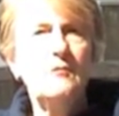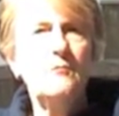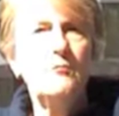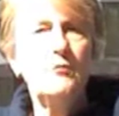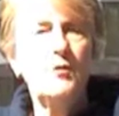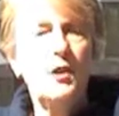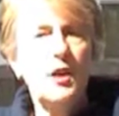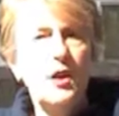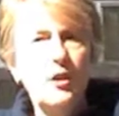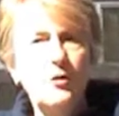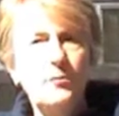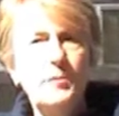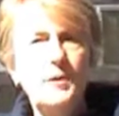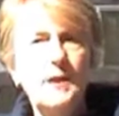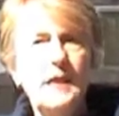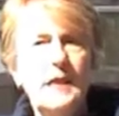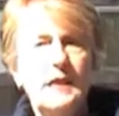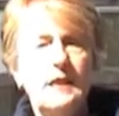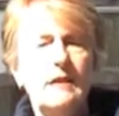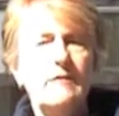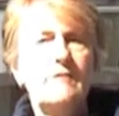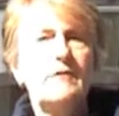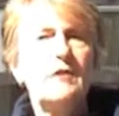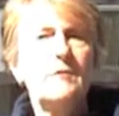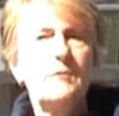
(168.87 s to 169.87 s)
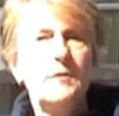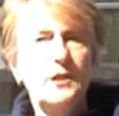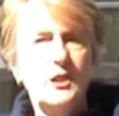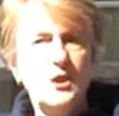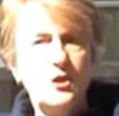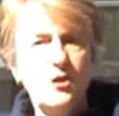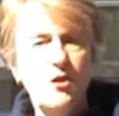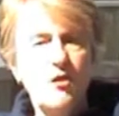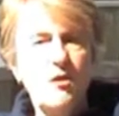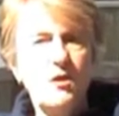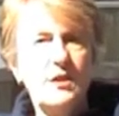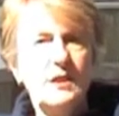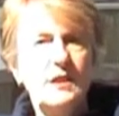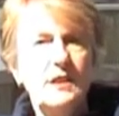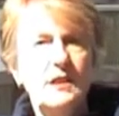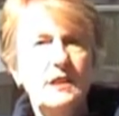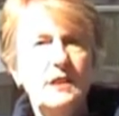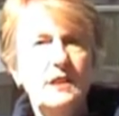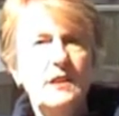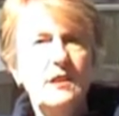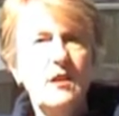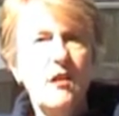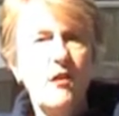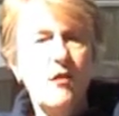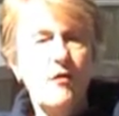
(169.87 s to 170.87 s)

well-being of the majority